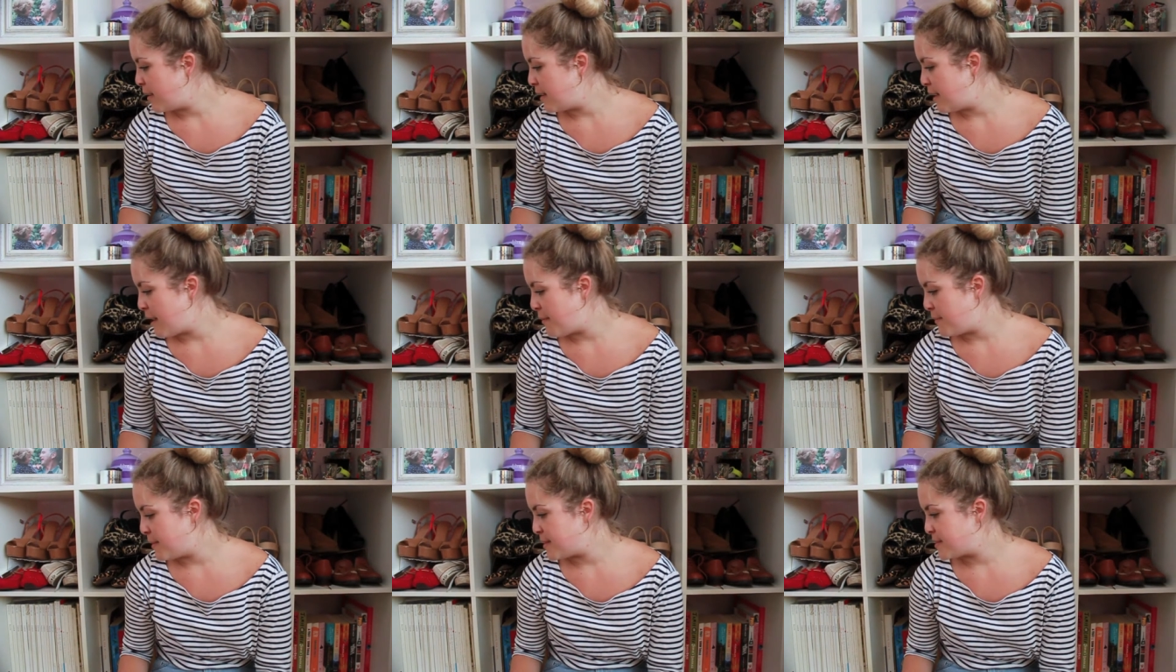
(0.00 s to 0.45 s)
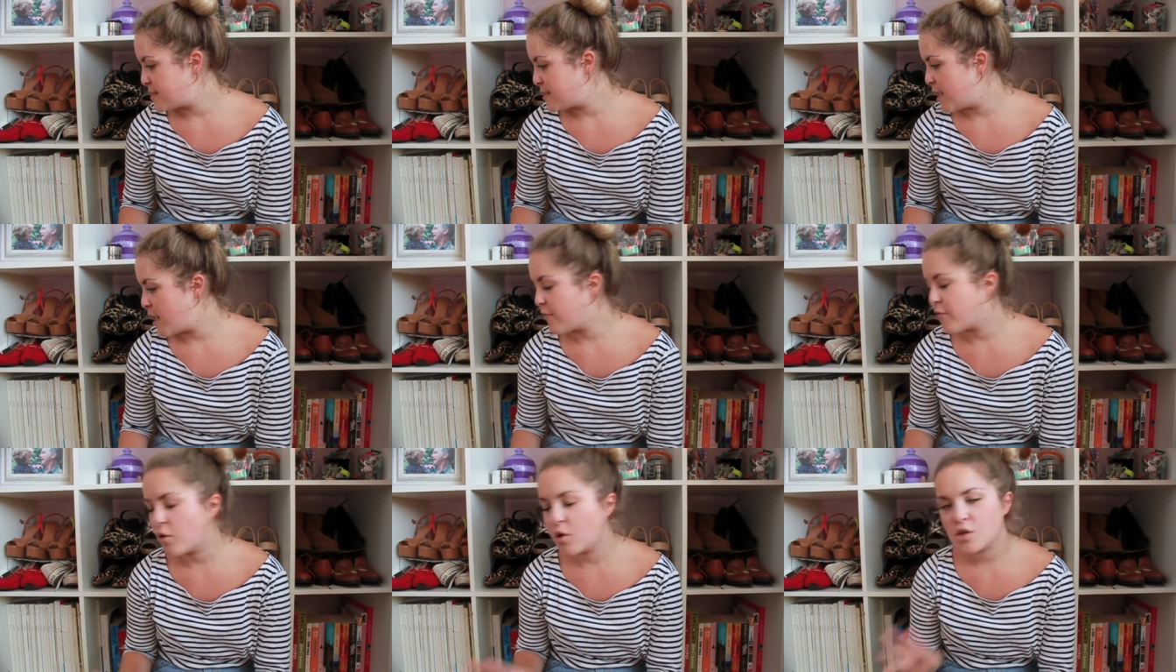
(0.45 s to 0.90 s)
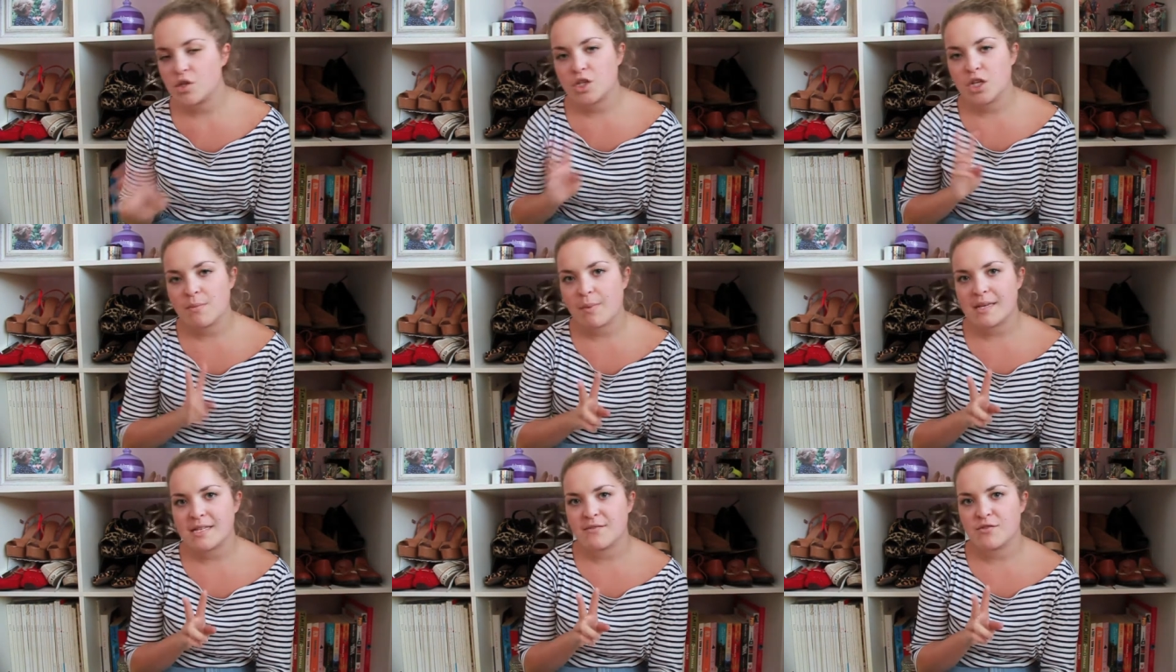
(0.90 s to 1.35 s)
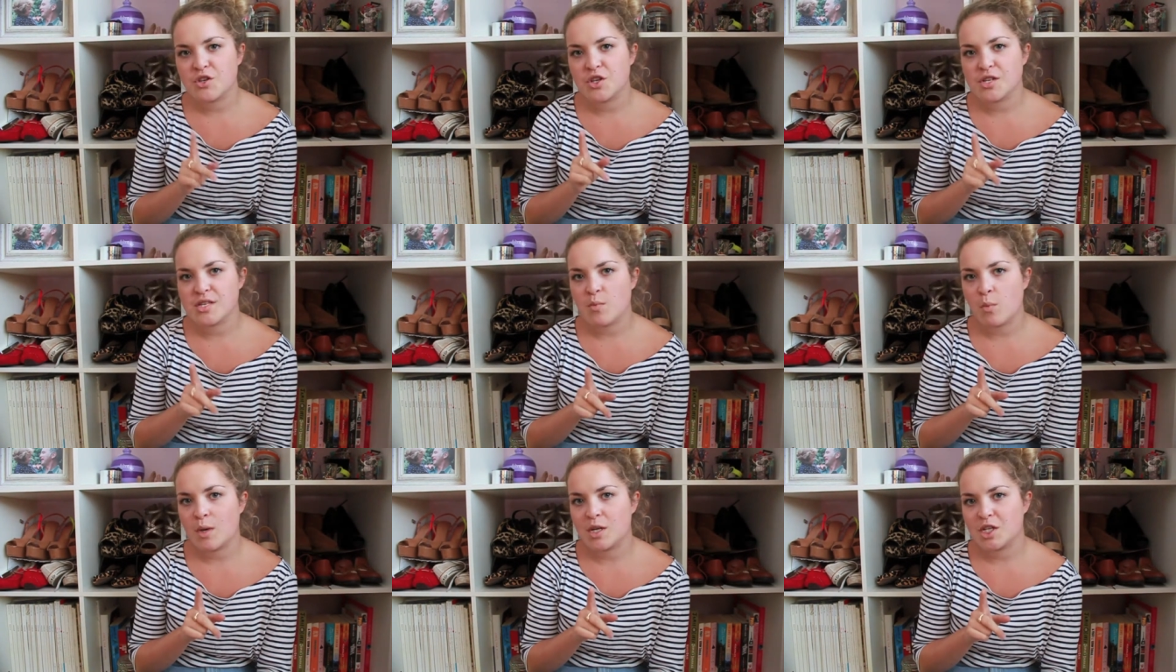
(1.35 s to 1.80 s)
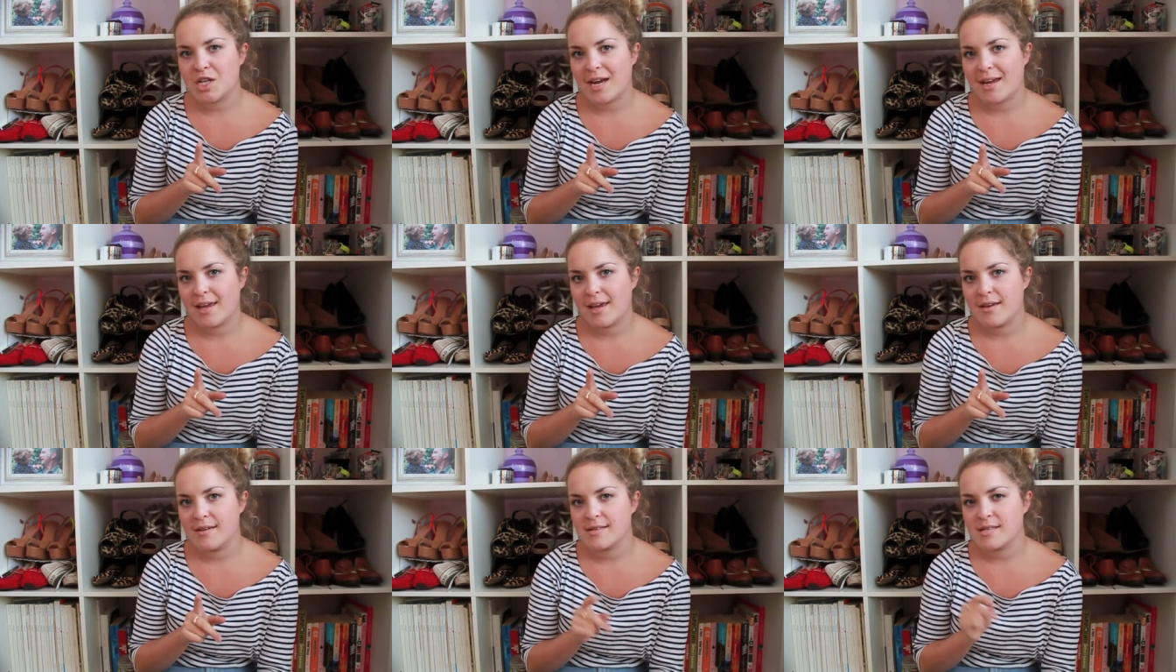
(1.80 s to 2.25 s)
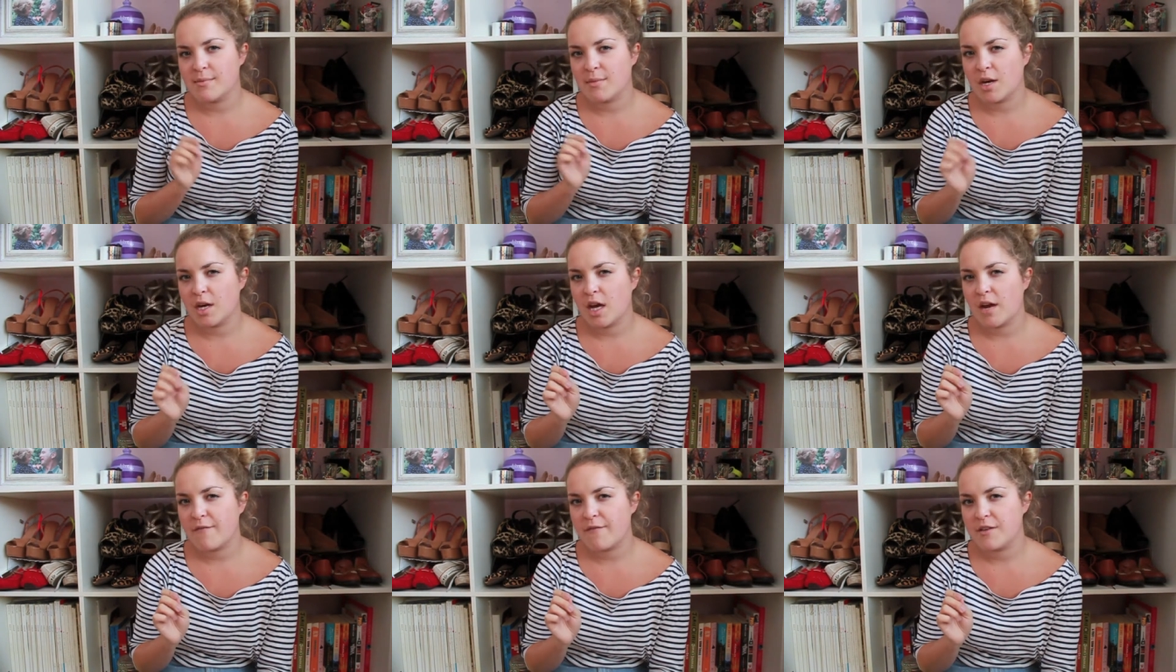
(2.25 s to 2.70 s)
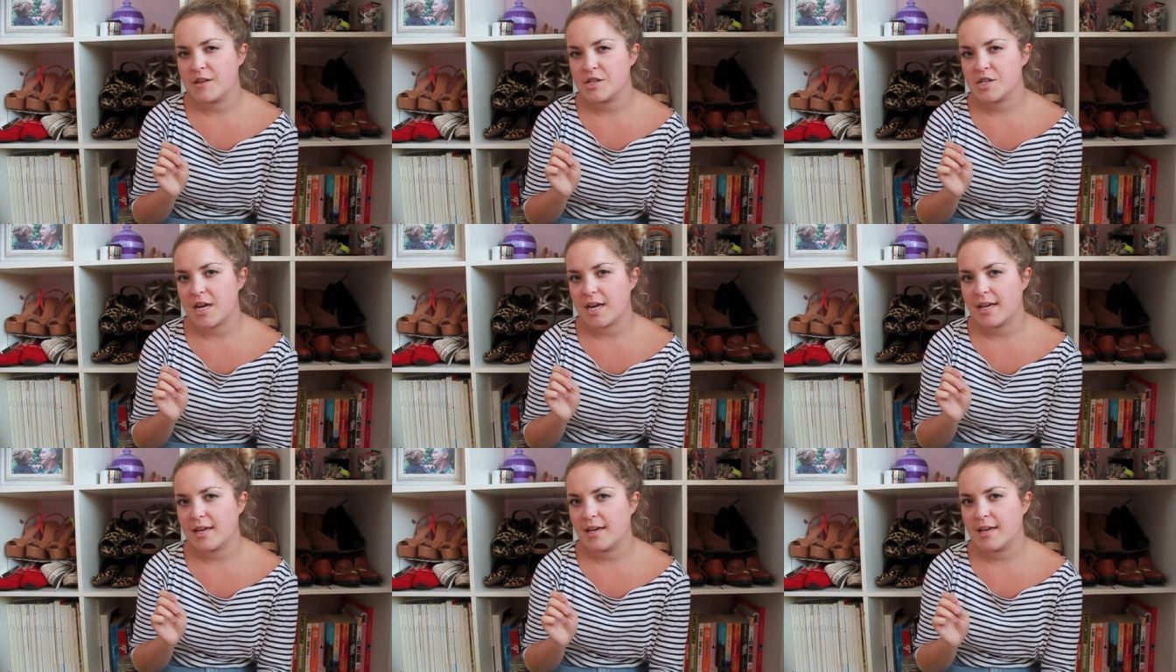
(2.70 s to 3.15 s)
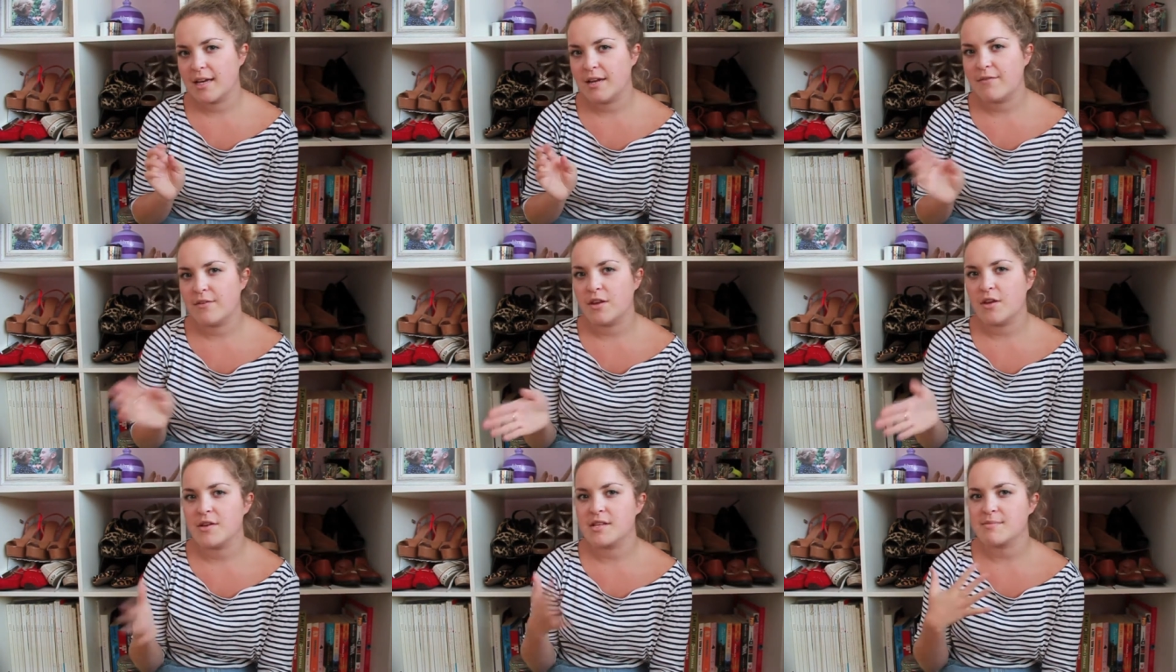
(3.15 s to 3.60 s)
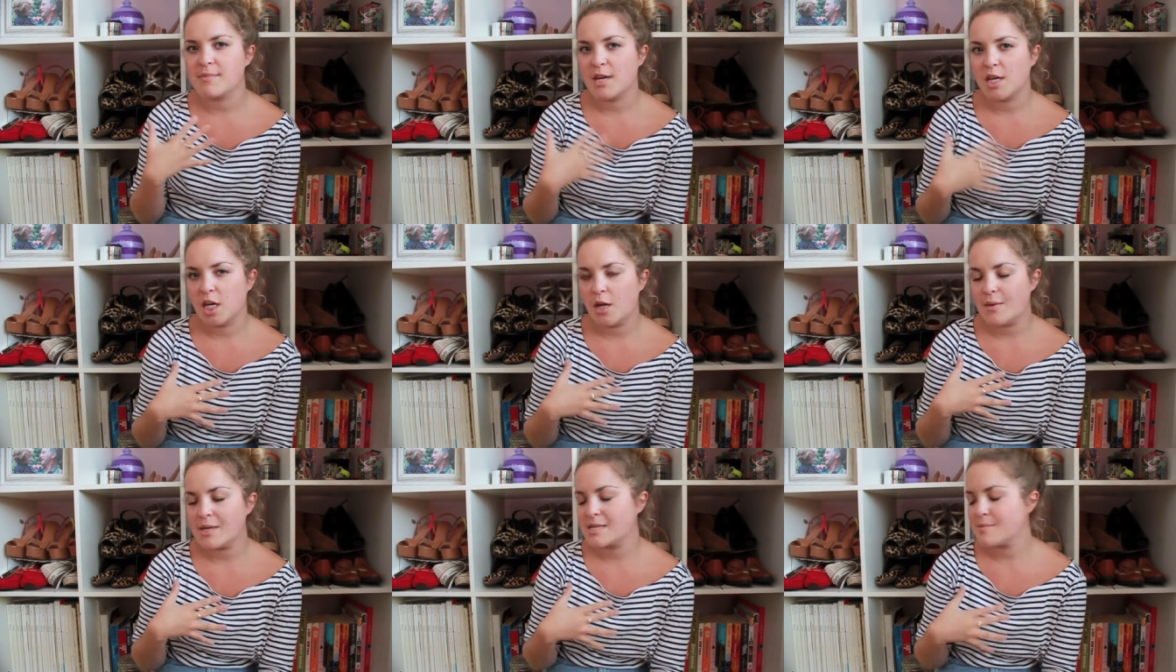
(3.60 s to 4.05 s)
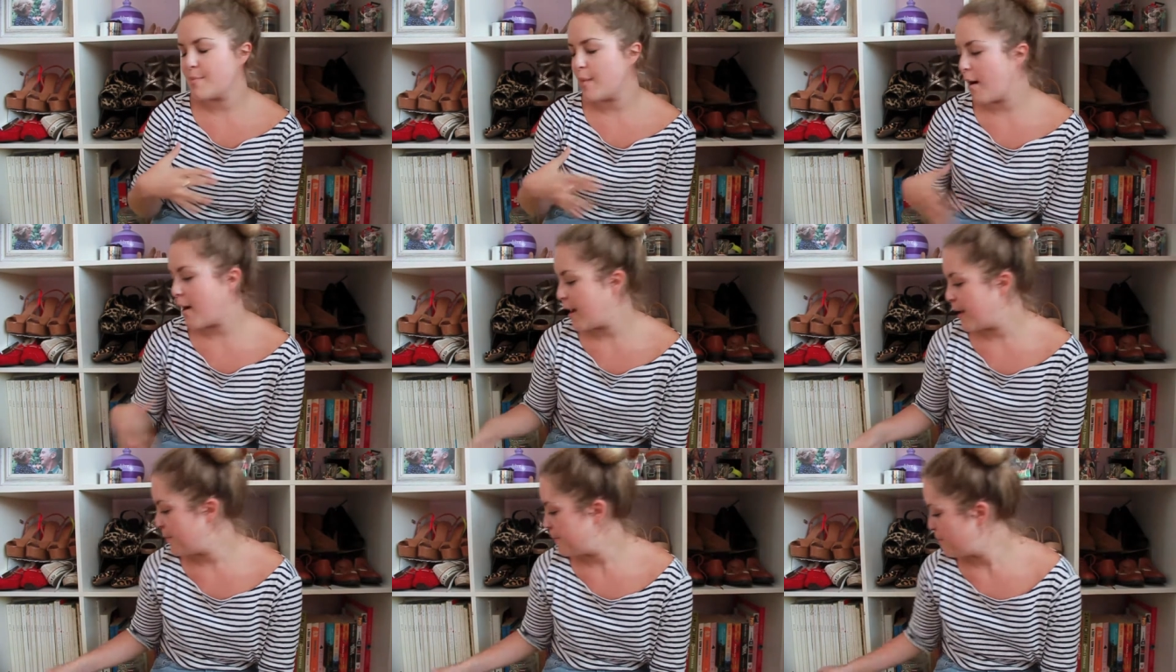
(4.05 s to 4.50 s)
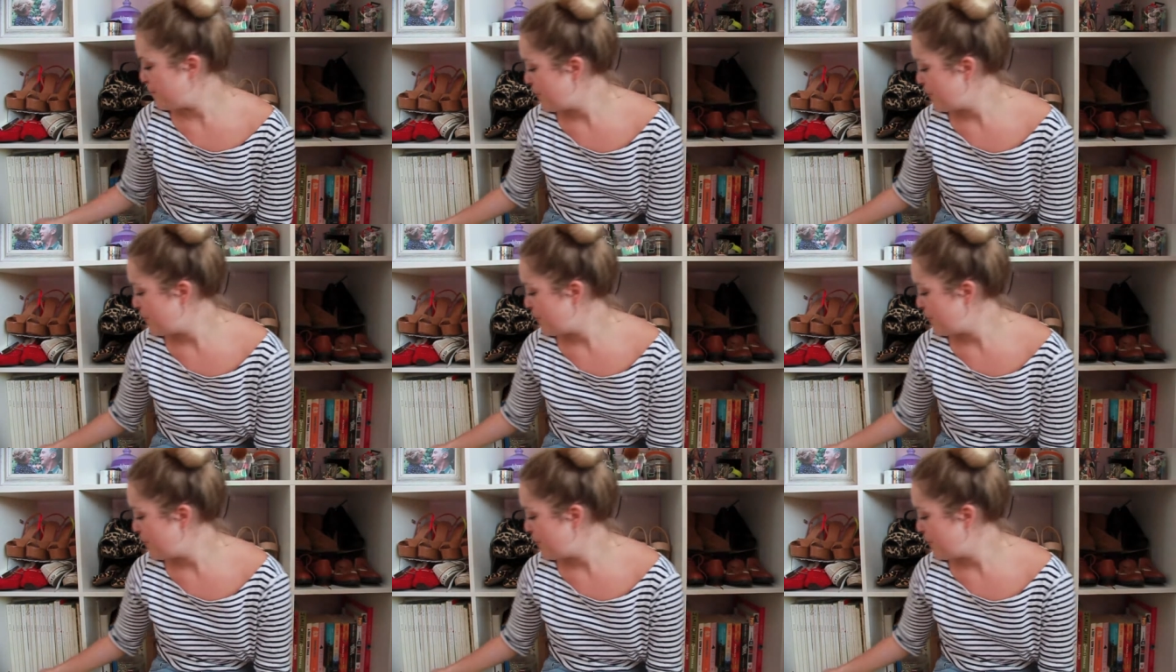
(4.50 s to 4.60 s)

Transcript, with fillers: Let me see, I've got two pairs of shoes and one jacket, so I'm going to go for the jacket even though it's my newest buy.